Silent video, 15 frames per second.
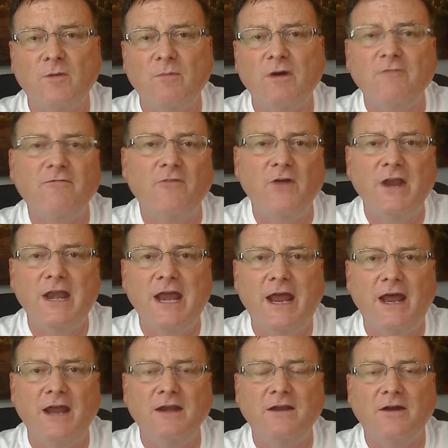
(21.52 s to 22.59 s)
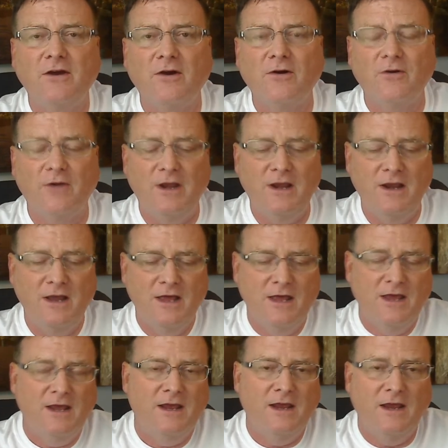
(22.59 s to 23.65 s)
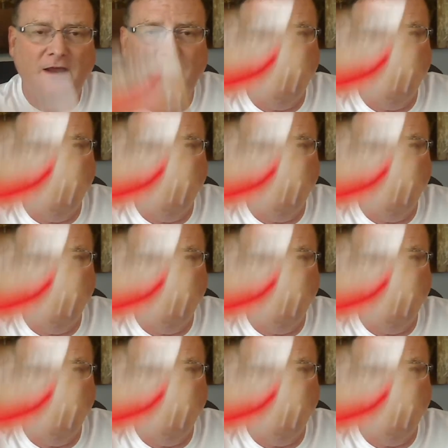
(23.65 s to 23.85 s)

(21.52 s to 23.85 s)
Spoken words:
my friend Ed Currie and